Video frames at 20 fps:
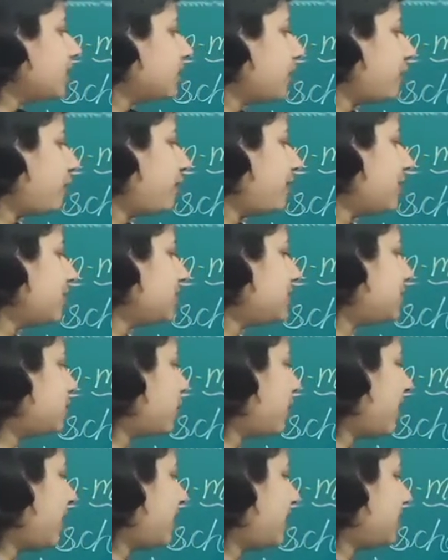The
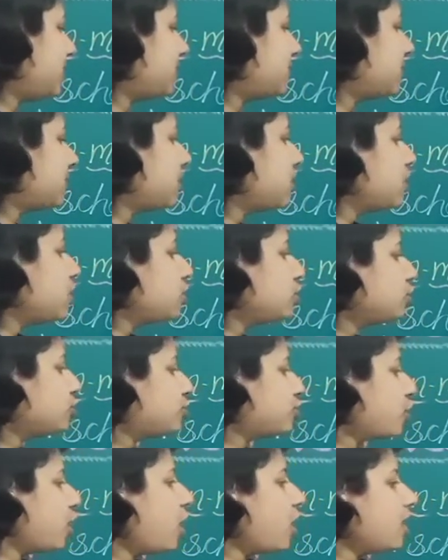first one is
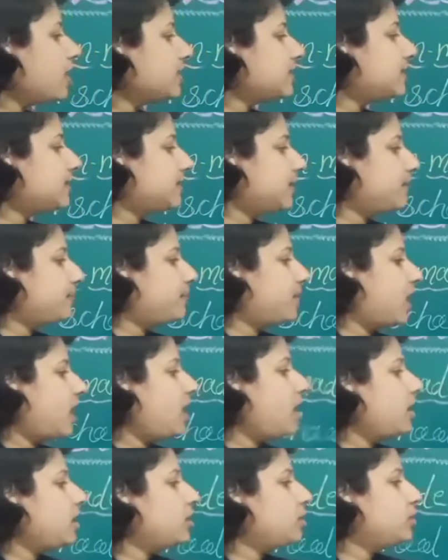draw a
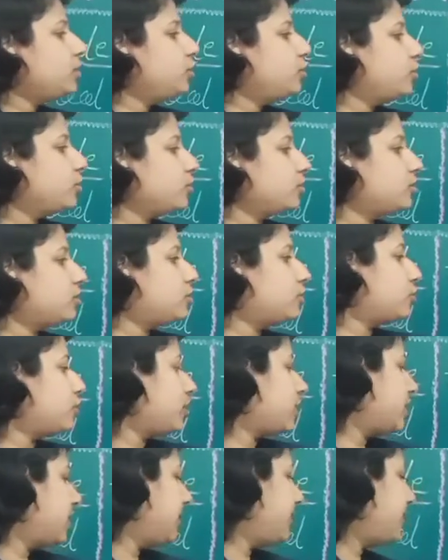symbol used to
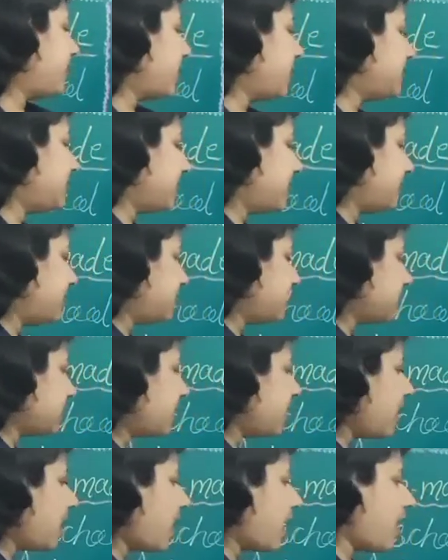represent
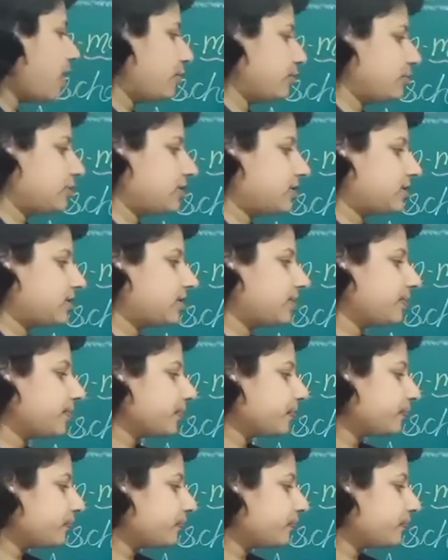a house.